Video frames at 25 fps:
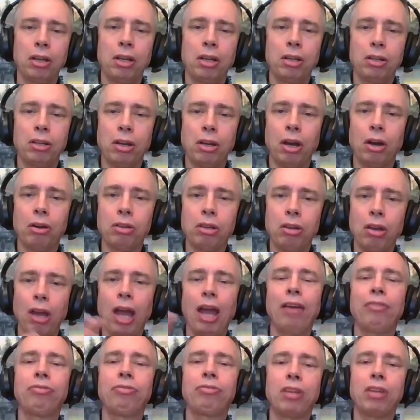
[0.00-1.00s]
No, you
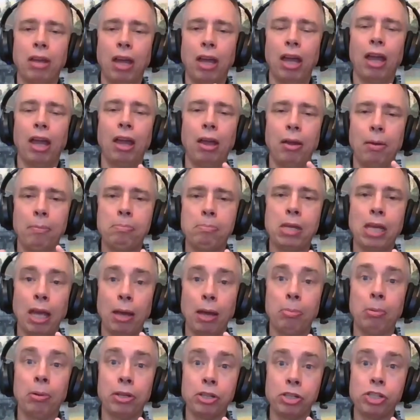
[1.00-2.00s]
have to be
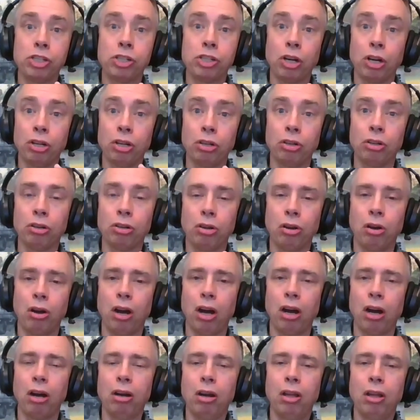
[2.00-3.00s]
able to start your
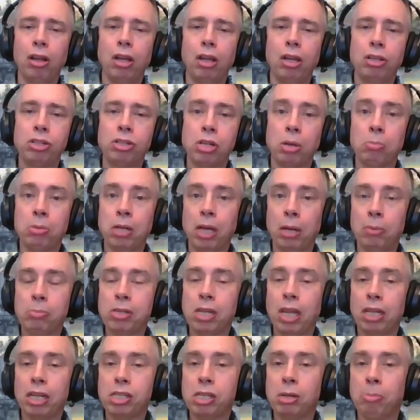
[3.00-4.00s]
car. Sometimes
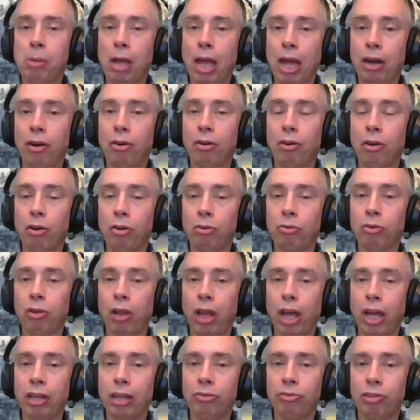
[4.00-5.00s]
that's a matter of
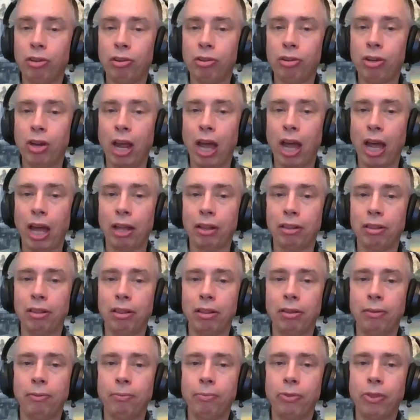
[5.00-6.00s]
life or death.
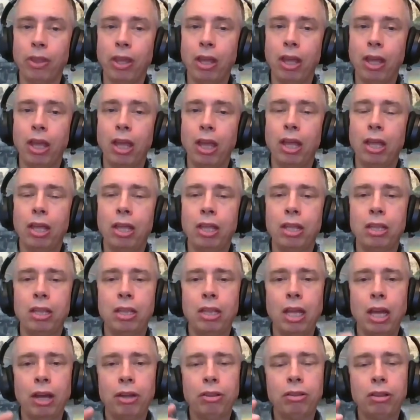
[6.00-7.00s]

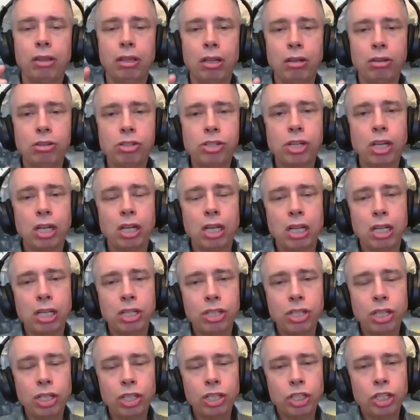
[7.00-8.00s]
Now, there's an
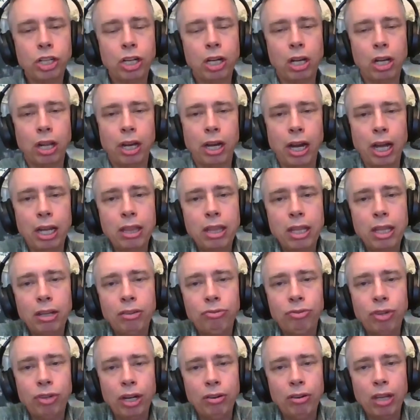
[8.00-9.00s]
additional and I think
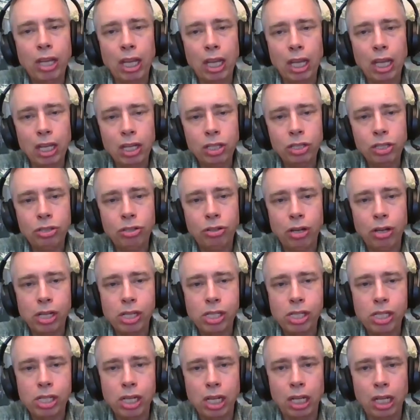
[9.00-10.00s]
very
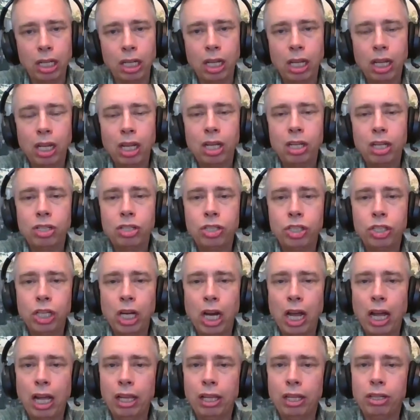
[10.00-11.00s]
interesting
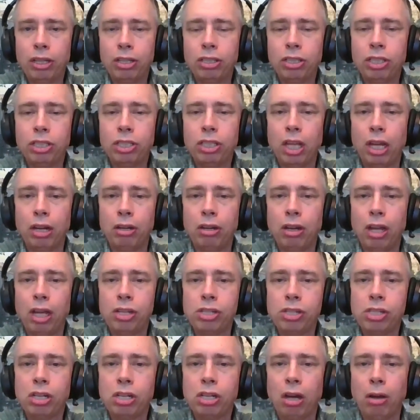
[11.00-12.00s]
challenge that
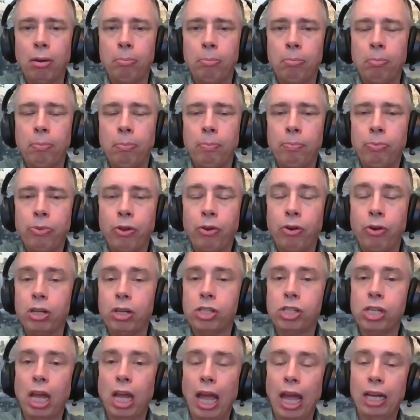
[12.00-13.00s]
has come, or
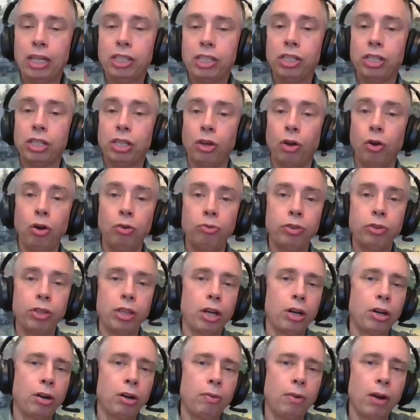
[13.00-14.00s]
it's actually over the
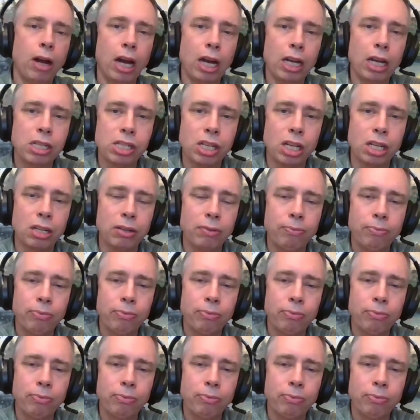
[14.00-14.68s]
horizon,